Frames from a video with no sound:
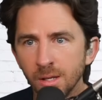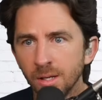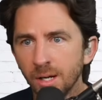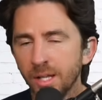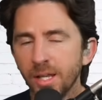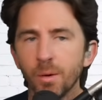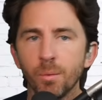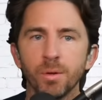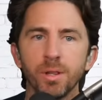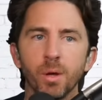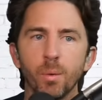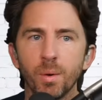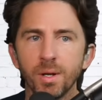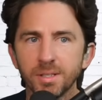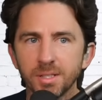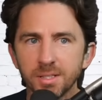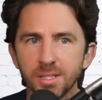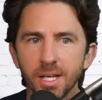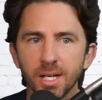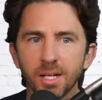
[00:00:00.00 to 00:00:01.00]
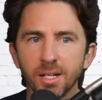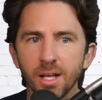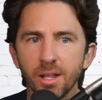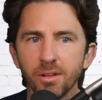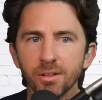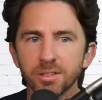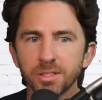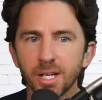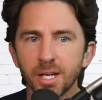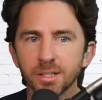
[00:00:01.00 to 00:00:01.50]
And then when they went to take
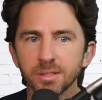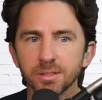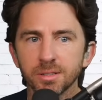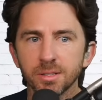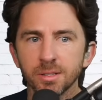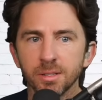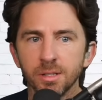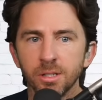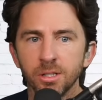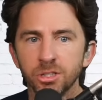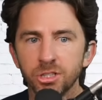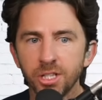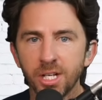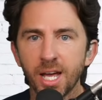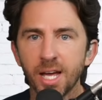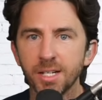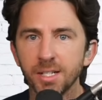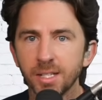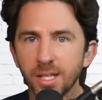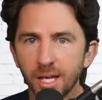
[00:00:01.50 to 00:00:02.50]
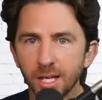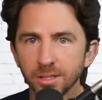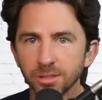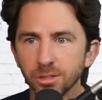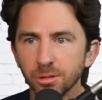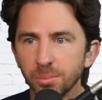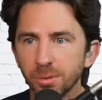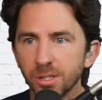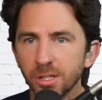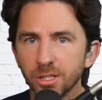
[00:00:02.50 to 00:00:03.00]
another test, she had to
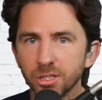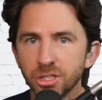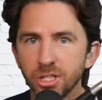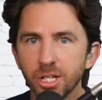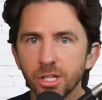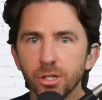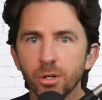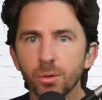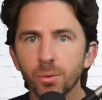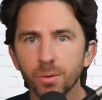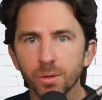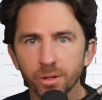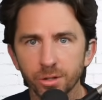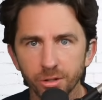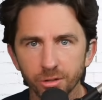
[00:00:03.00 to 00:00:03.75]
cancel because she had to go to her